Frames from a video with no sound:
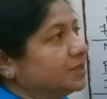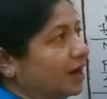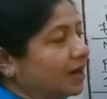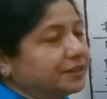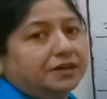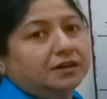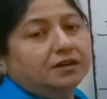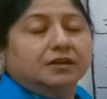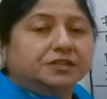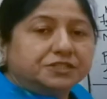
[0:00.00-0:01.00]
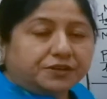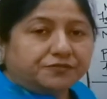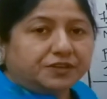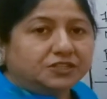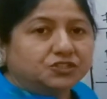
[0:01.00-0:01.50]
the other
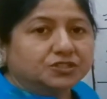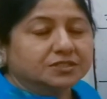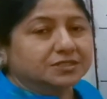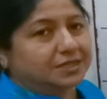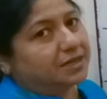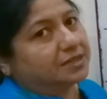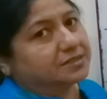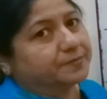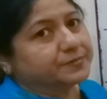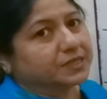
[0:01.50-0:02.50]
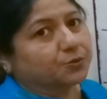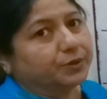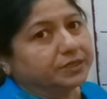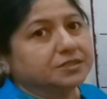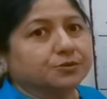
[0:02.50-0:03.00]
deviations in our
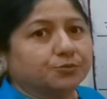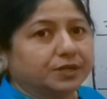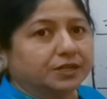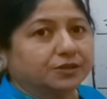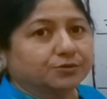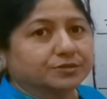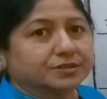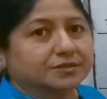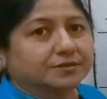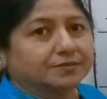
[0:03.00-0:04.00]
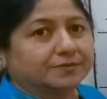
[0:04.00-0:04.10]
subsequent videos.